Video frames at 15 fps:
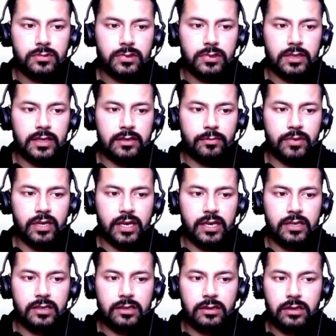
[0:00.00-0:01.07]
let me
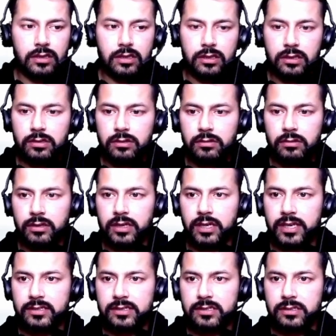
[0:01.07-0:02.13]
write in the
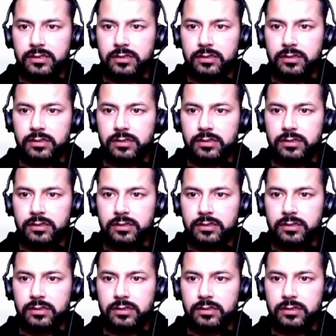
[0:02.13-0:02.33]
text.